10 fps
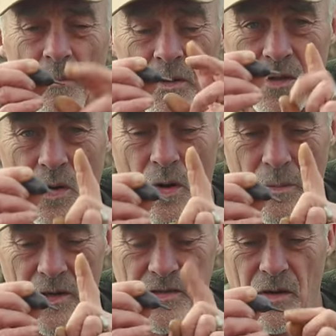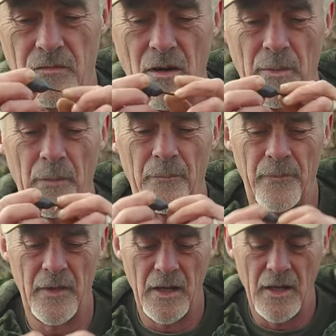It's got to be a soft rubber.
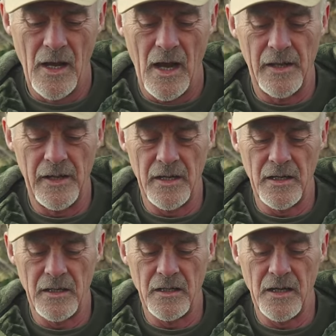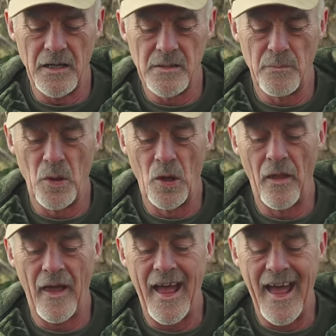And then you need to
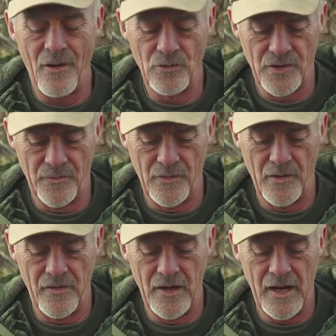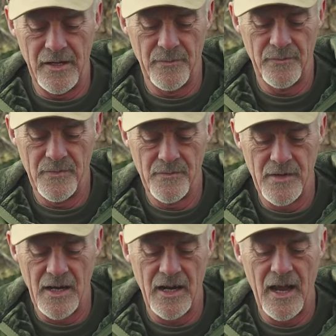pull that out of the lead.
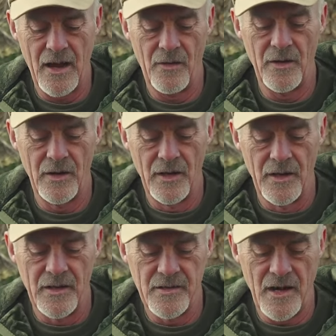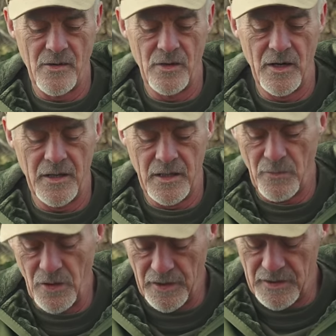Take it out totally. You
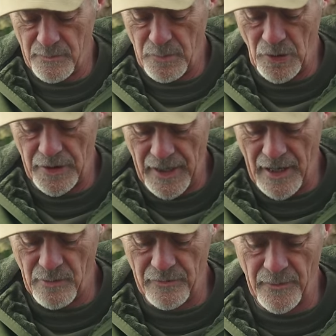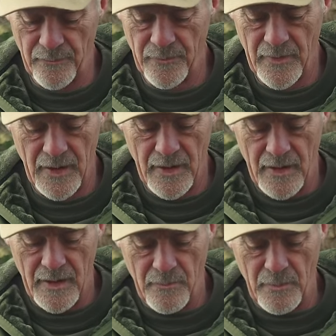might need to pull it out with a
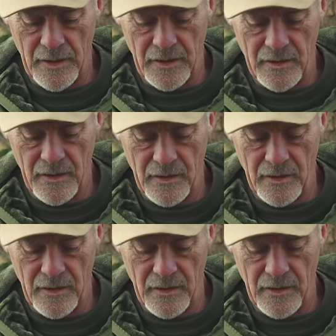baiting